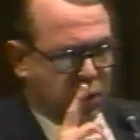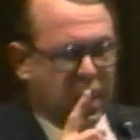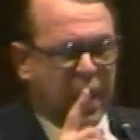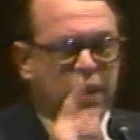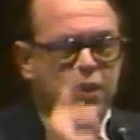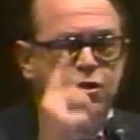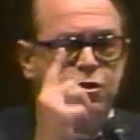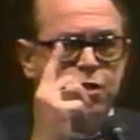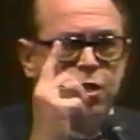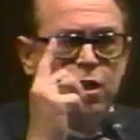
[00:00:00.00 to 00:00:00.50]
When
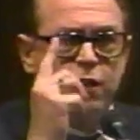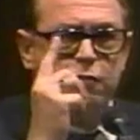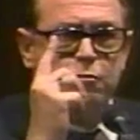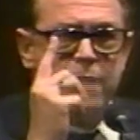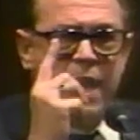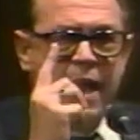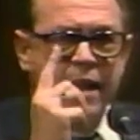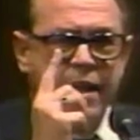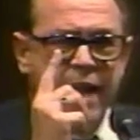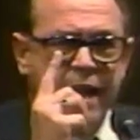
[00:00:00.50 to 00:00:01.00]
I stood
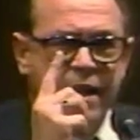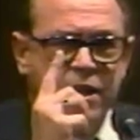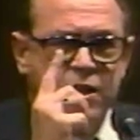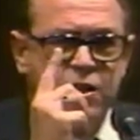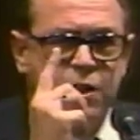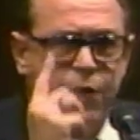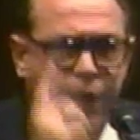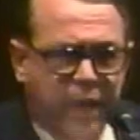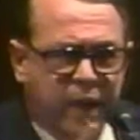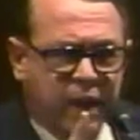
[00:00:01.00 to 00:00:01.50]
over my
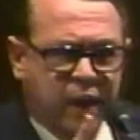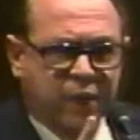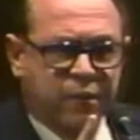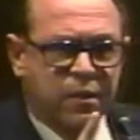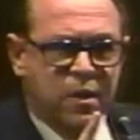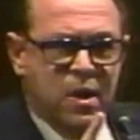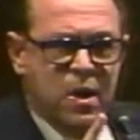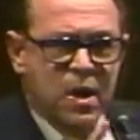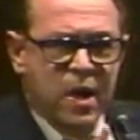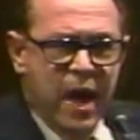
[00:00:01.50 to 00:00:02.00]
daddy's
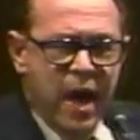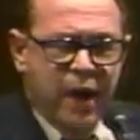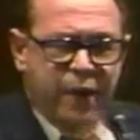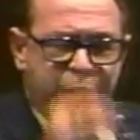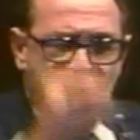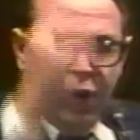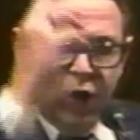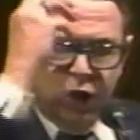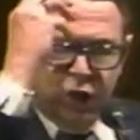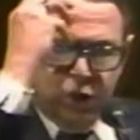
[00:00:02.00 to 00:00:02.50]
grave
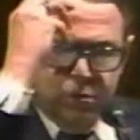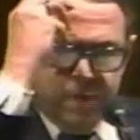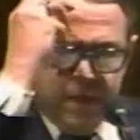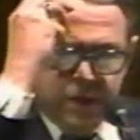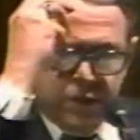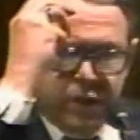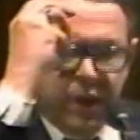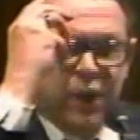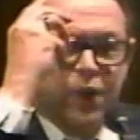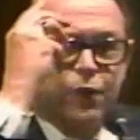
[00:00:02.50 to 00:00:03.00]
and heard them
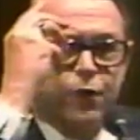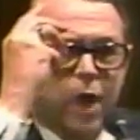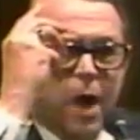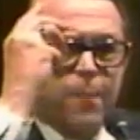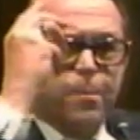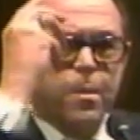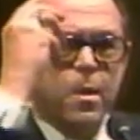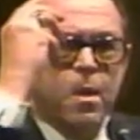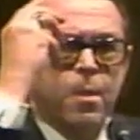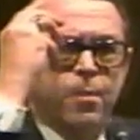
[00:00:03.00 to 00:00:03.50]
as they
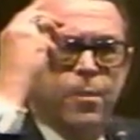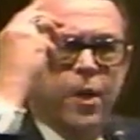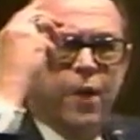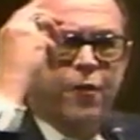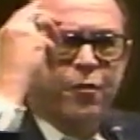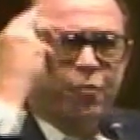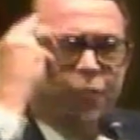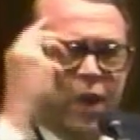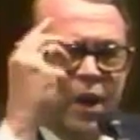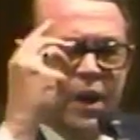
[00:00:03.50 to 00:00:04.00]
dropped
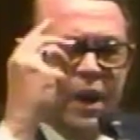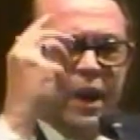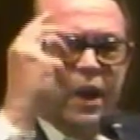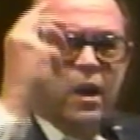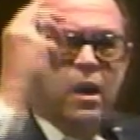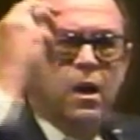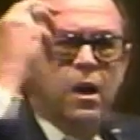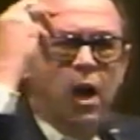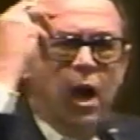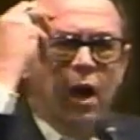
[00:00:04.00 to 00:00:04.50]
the
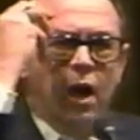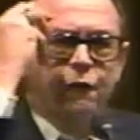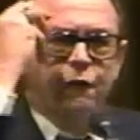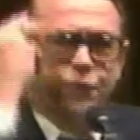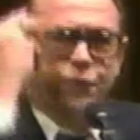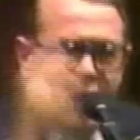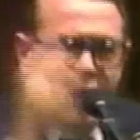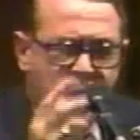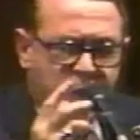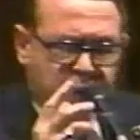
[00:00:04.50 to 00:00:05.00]
thudding of
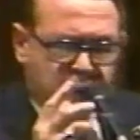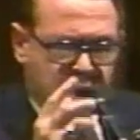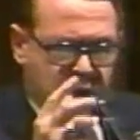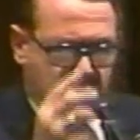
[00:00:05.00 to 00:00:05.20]
dirt